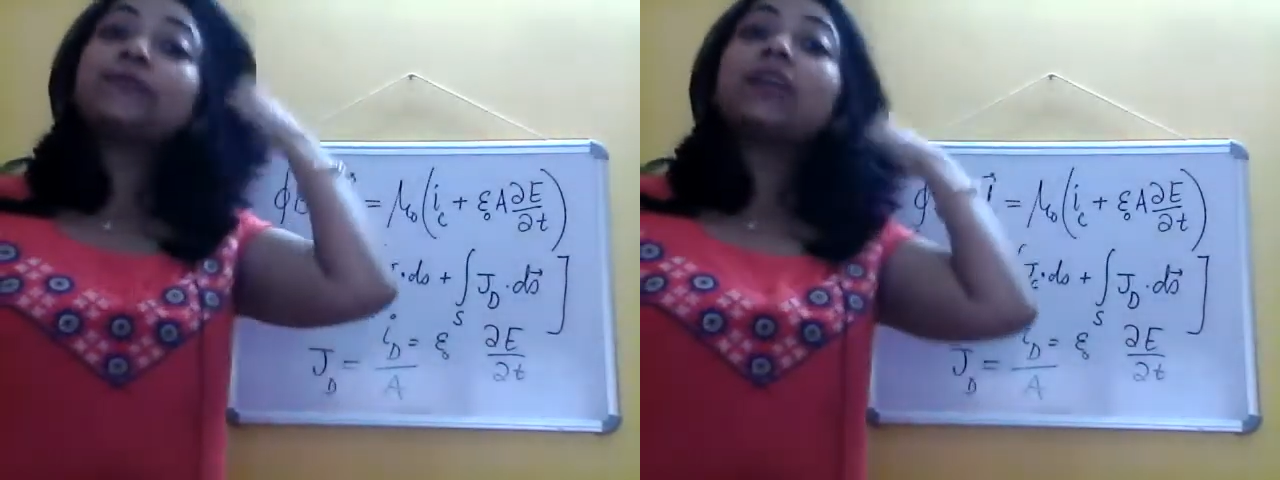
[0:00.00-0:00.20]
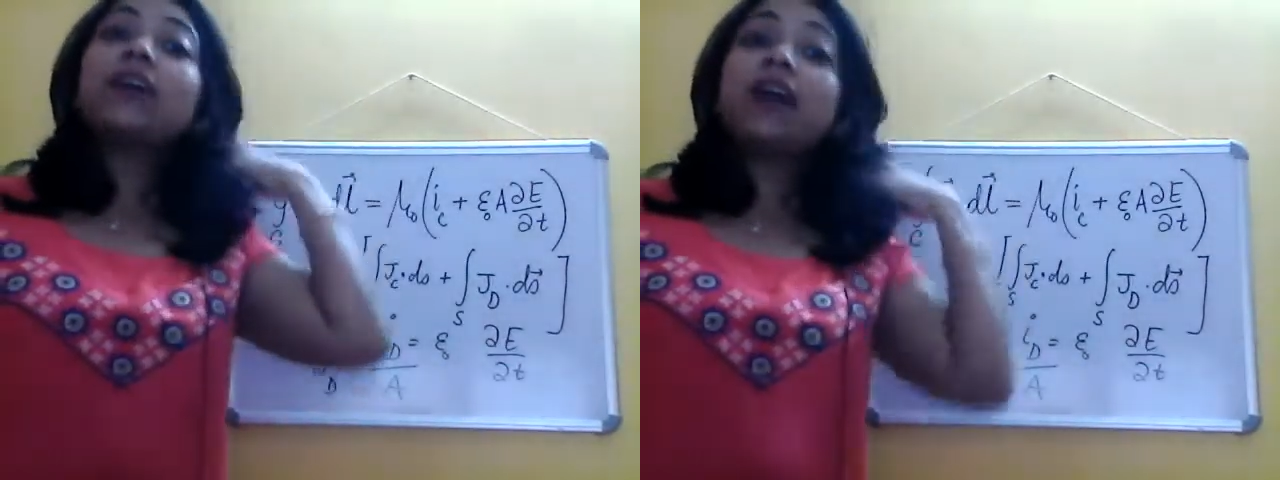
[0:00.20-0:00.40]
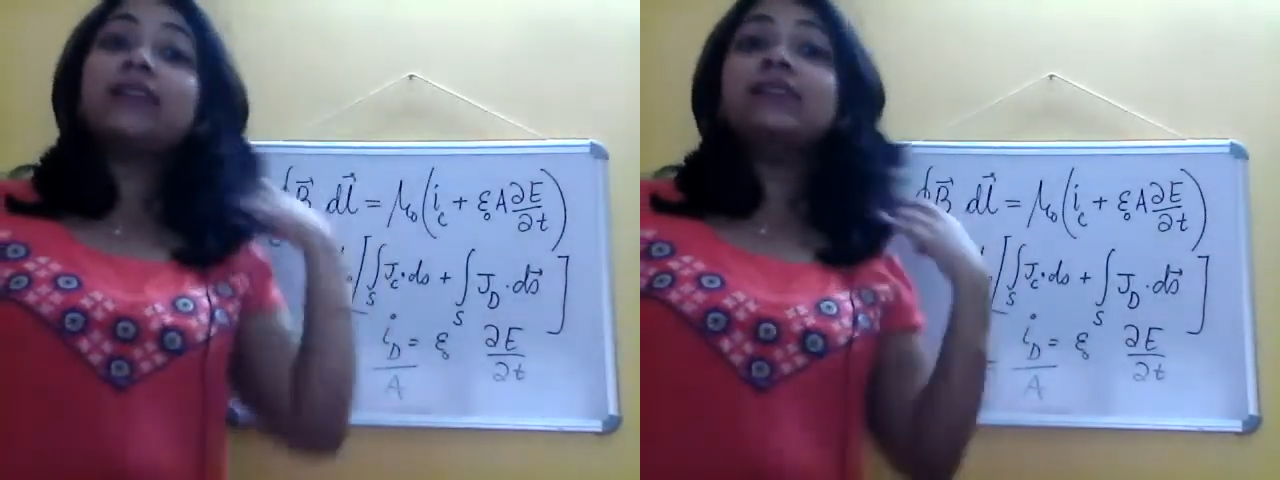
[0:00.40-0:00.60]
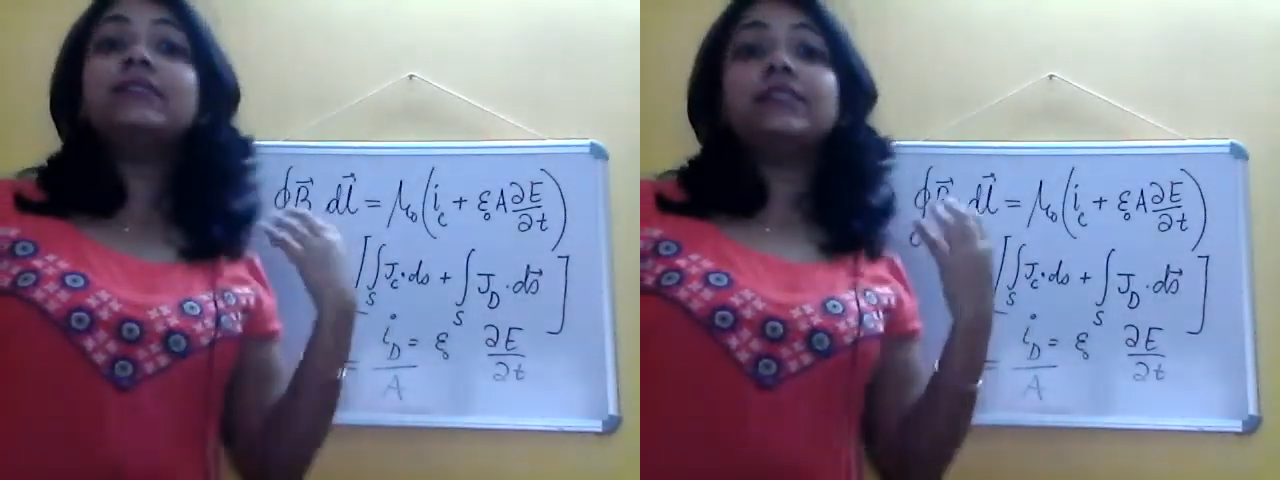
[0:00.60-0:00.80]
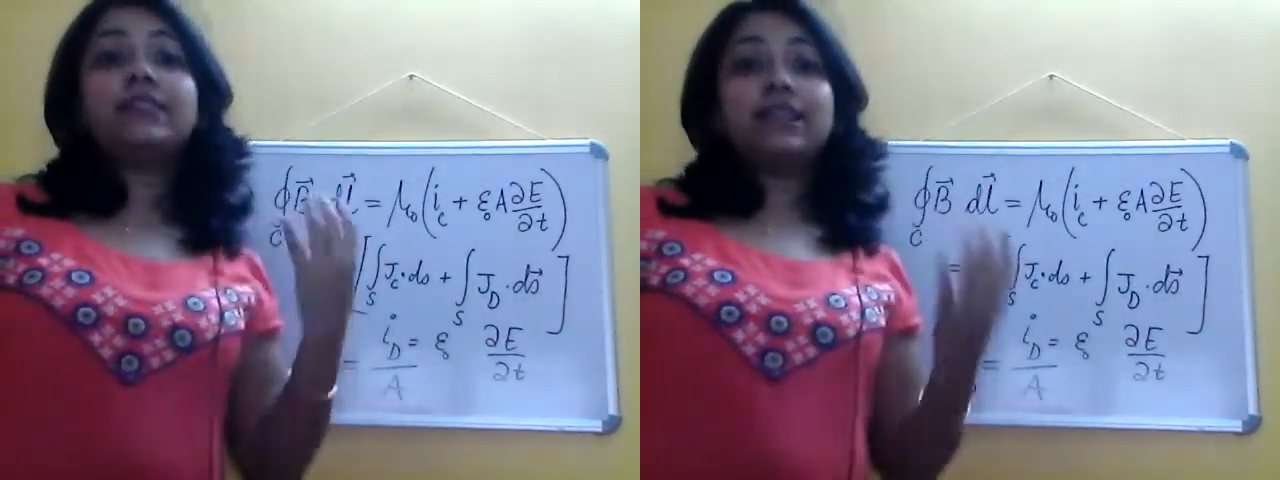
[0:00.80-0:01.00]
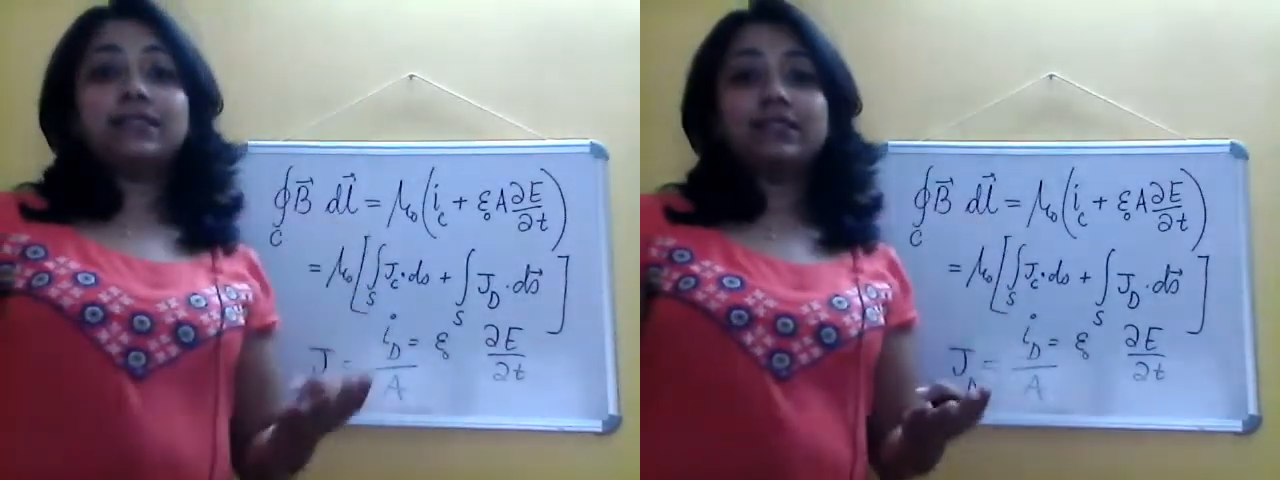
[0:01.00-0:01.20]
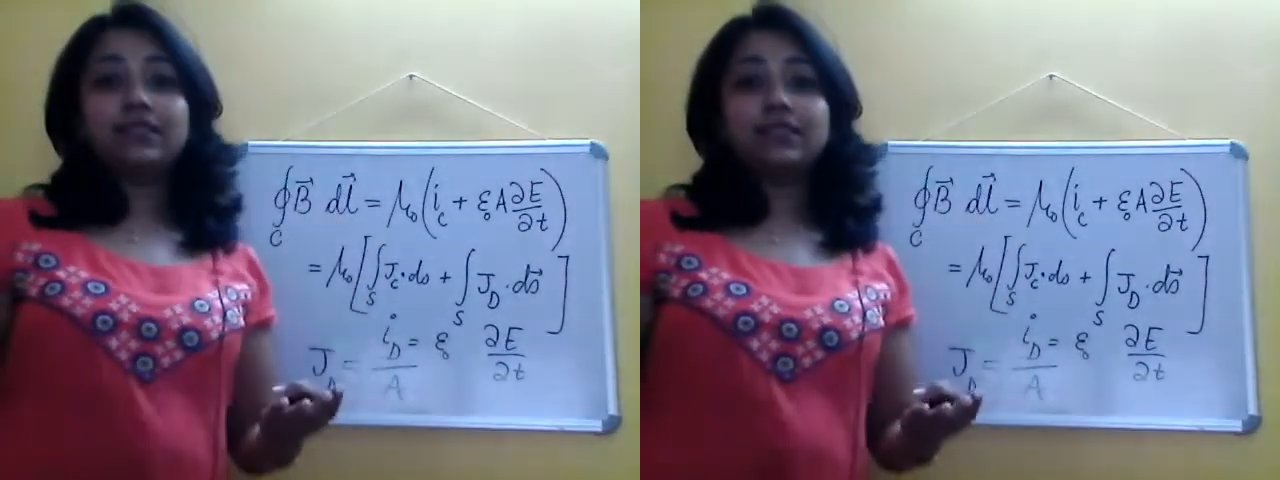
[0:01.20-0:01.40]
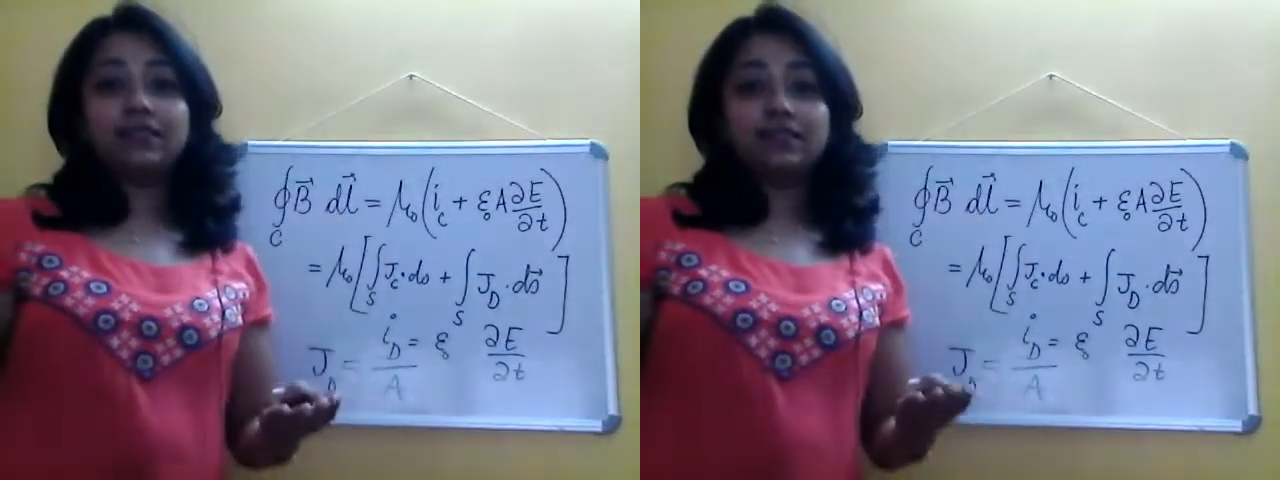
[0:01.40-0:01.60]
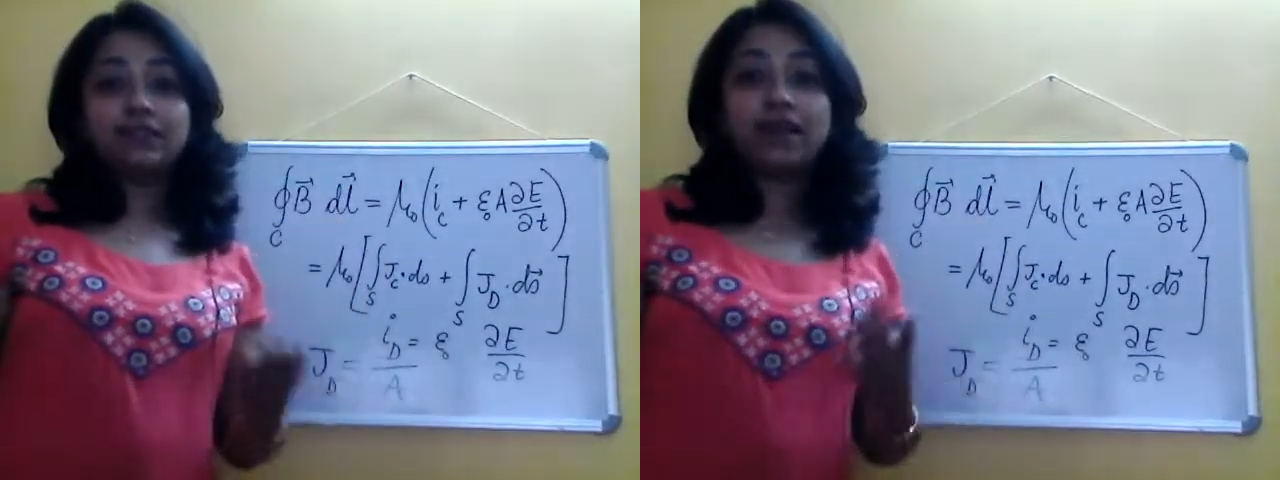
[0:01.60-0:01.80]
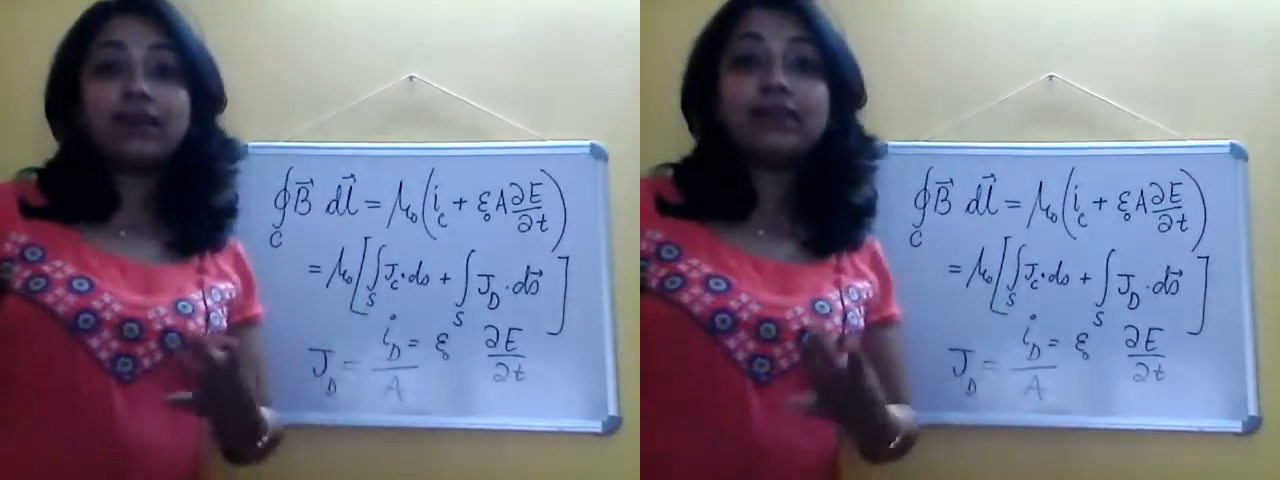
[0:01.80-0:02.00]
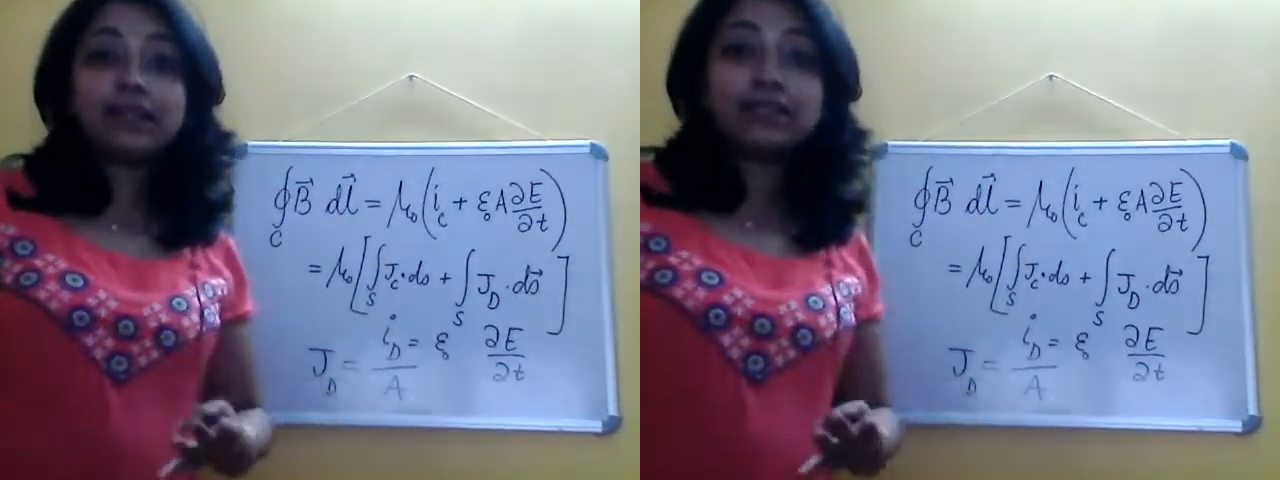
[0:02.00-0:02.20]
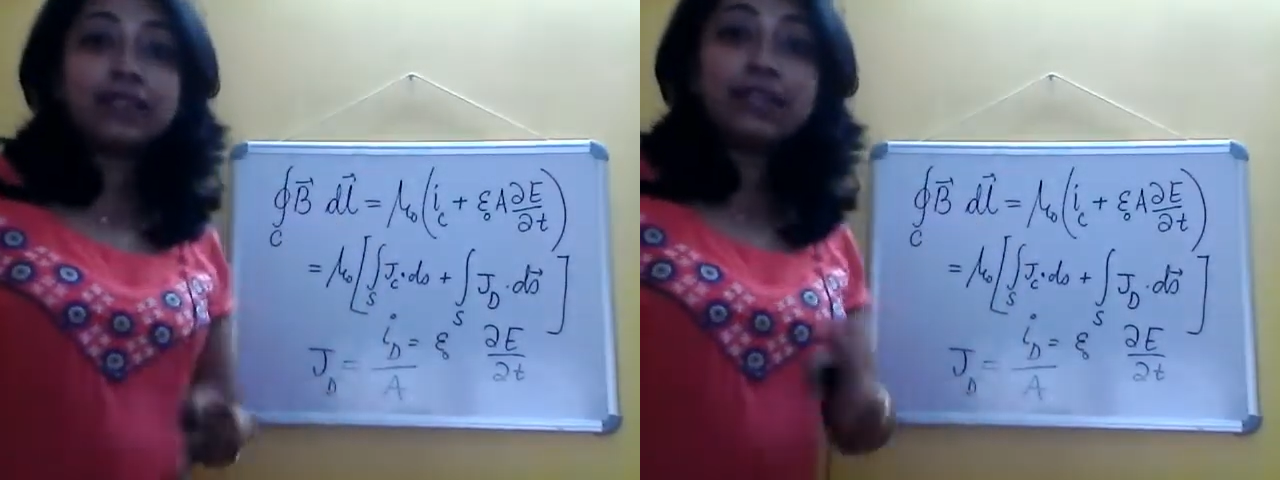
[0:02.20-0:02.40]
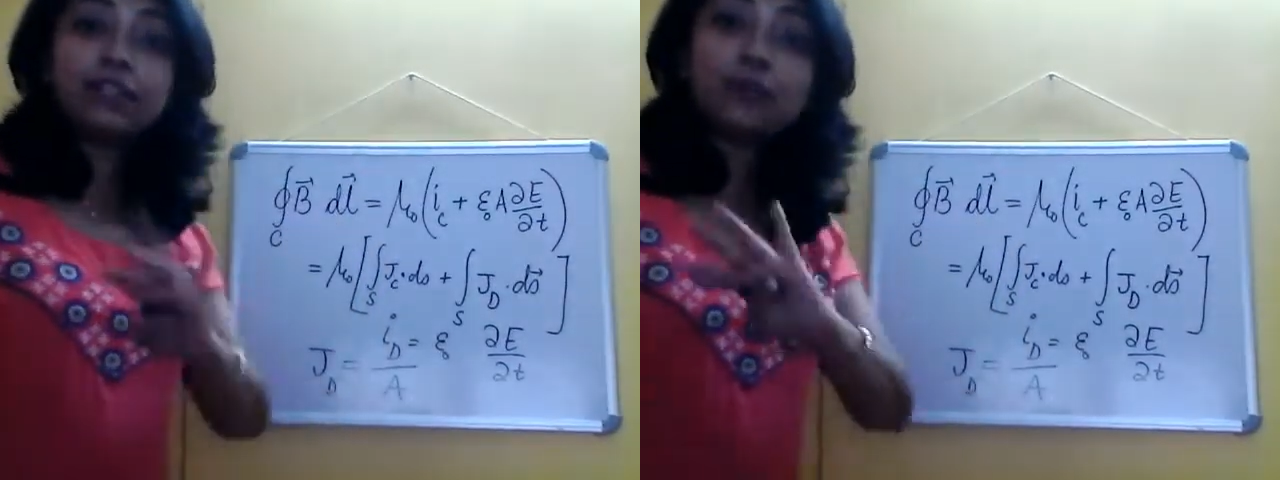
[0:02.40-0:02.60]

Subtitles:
current density